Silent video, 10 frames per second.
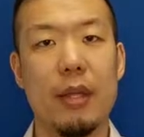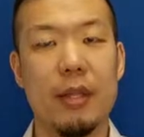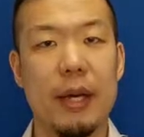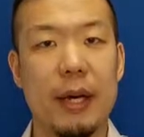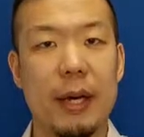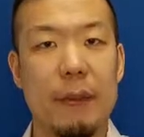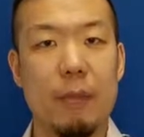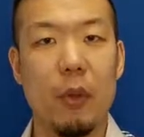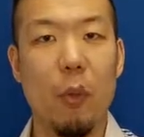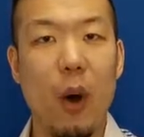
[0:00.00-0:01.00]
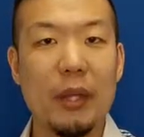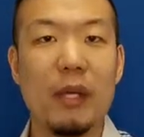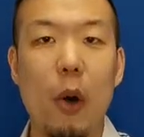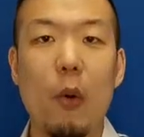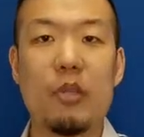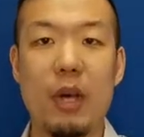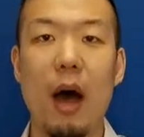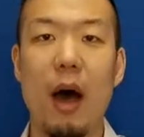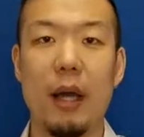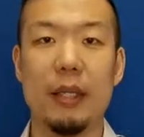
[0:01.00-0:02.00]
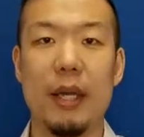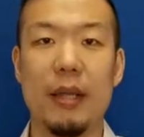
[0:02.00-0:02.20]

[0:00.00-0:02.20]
what goes on